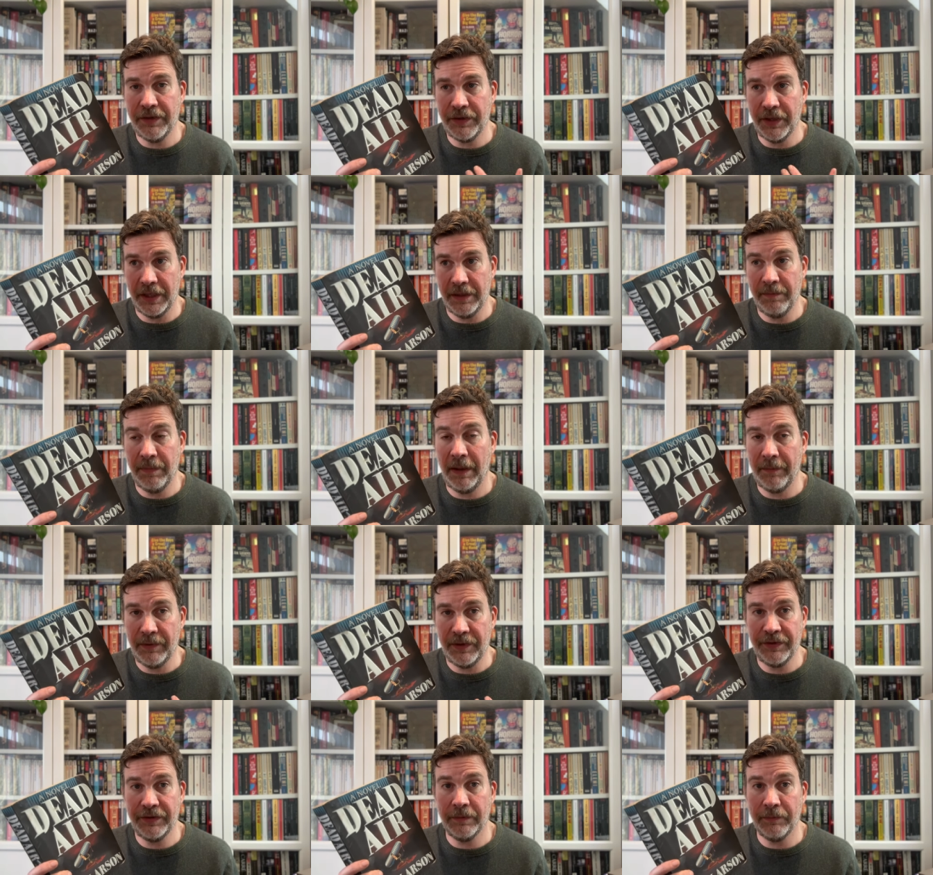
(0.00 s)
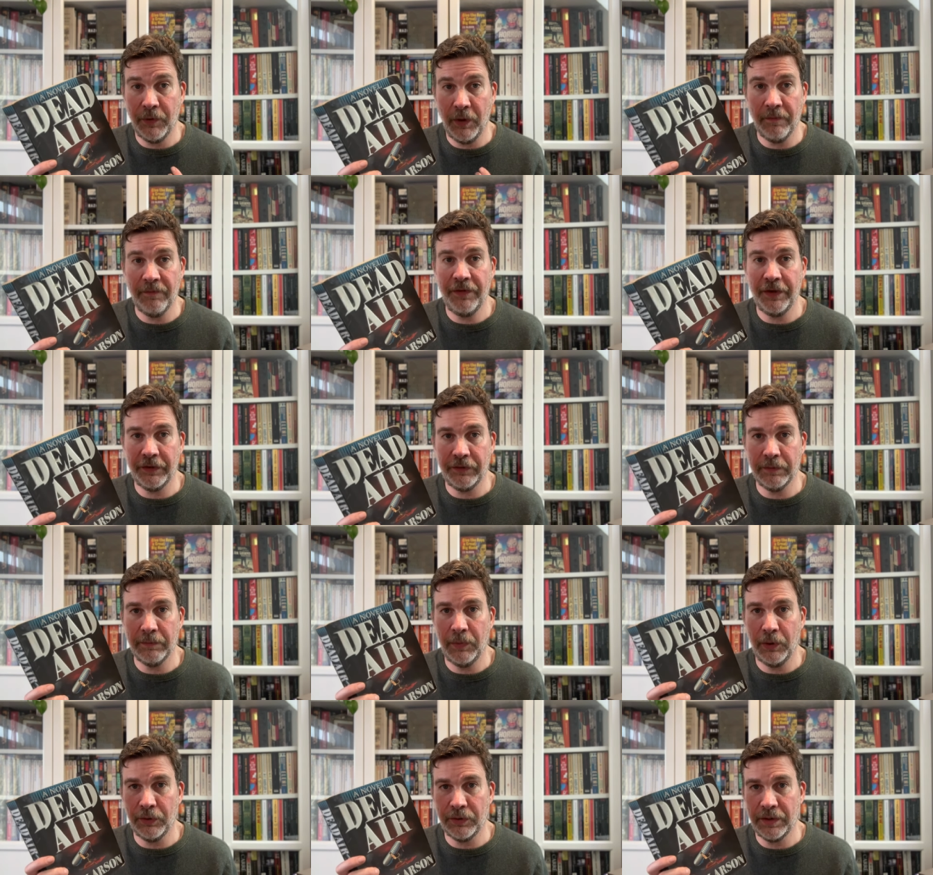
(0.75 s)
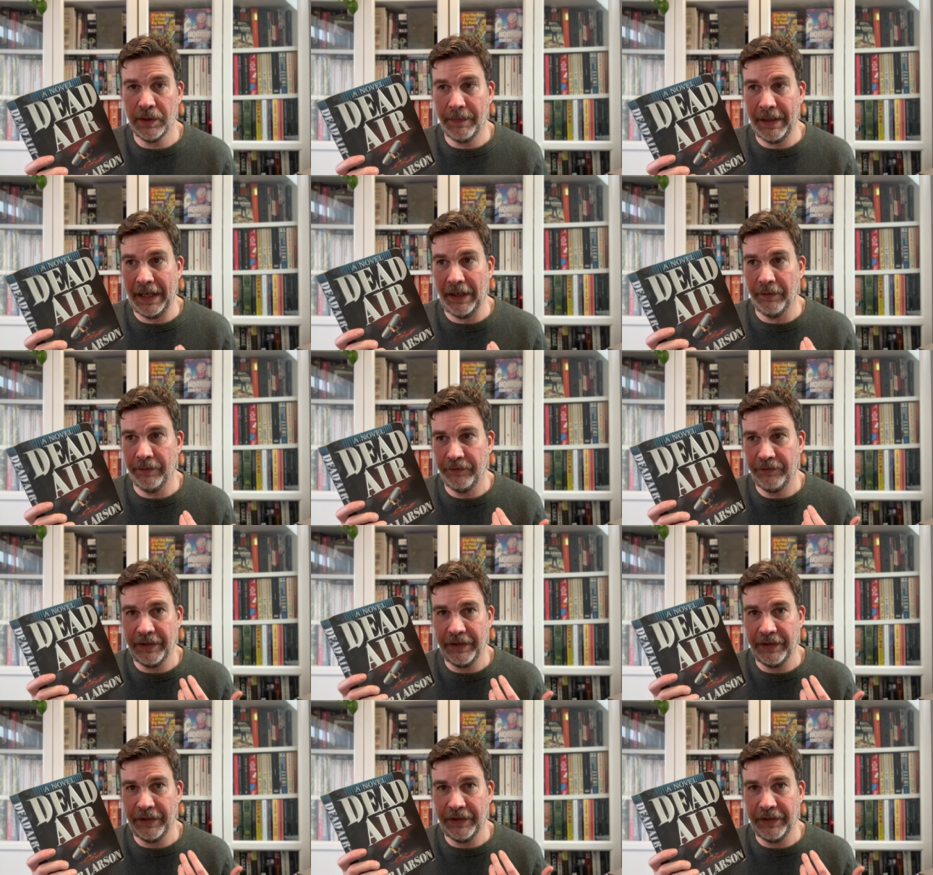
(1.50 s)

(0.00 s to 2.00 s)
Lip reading: so he published some non-fiction books about